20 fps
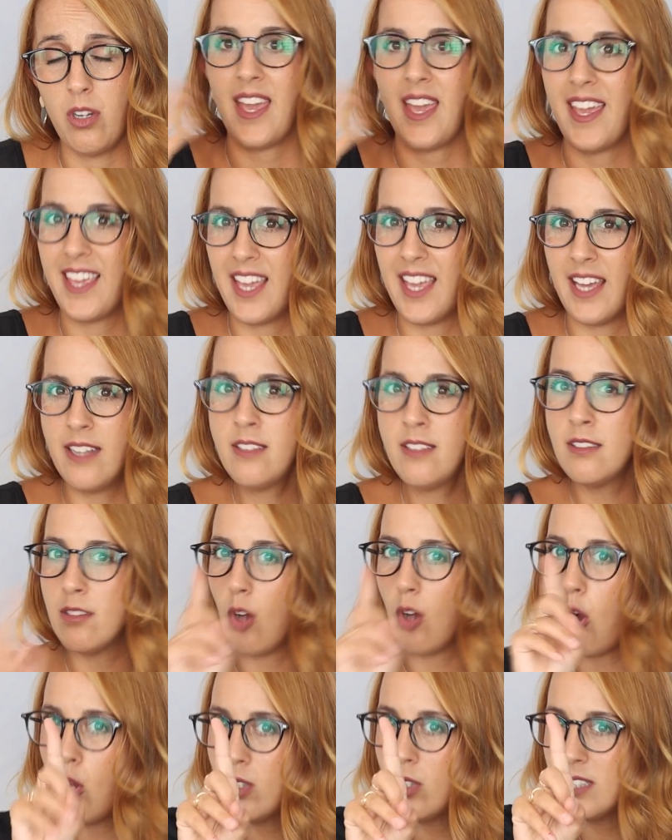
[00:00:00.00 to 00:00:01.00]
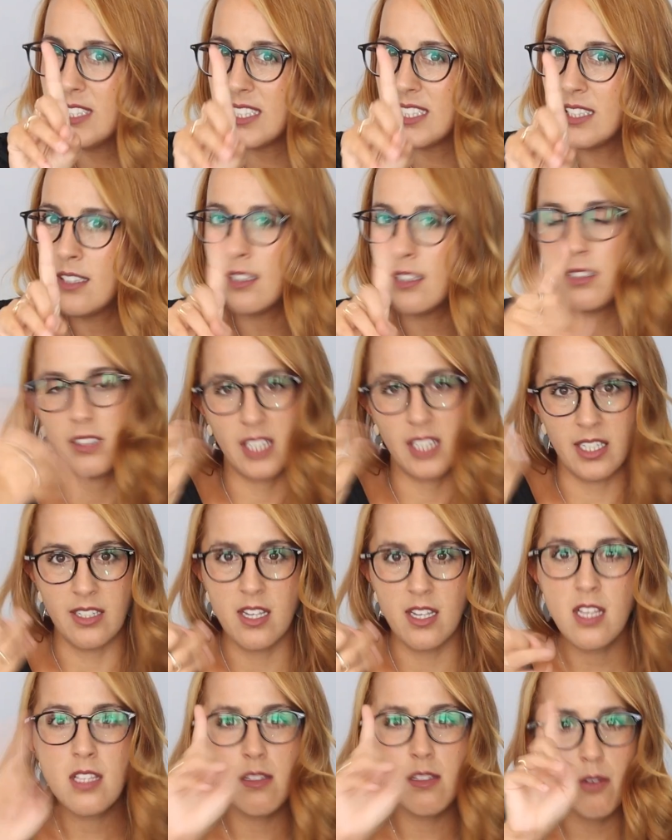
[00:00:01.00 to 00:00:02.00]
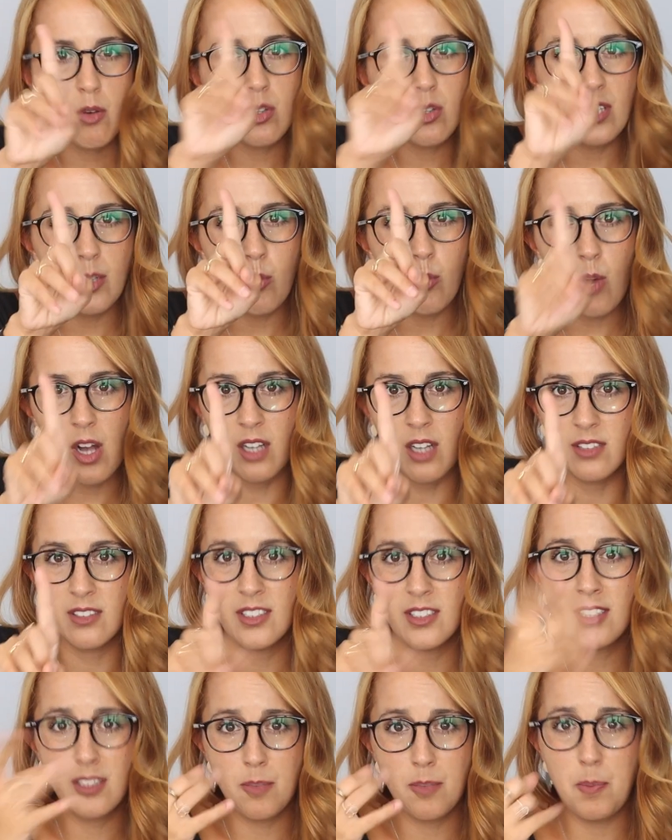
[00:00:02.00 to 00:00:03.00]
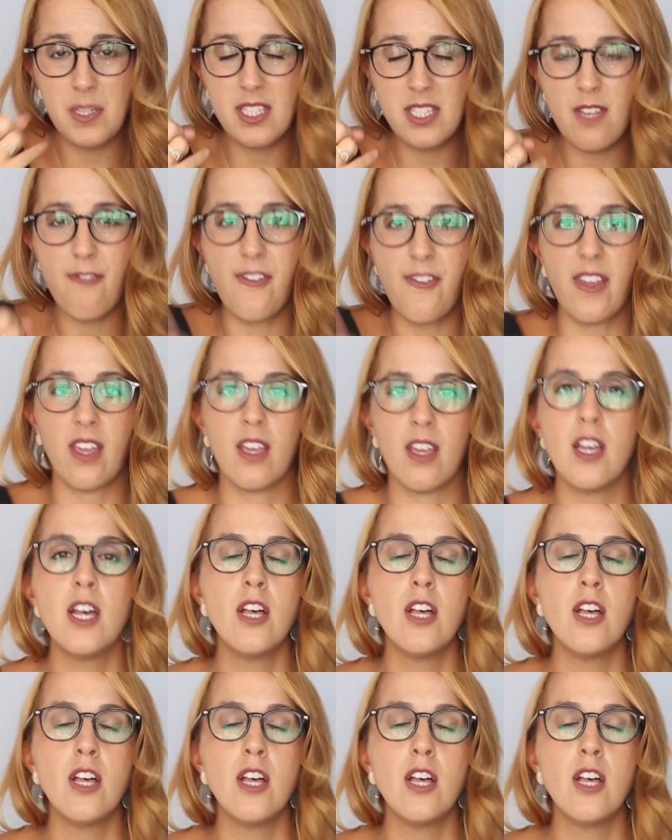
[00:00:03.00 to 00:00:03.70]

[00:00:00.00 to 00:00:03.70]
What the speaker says: Again, only, there is only one. It's specific.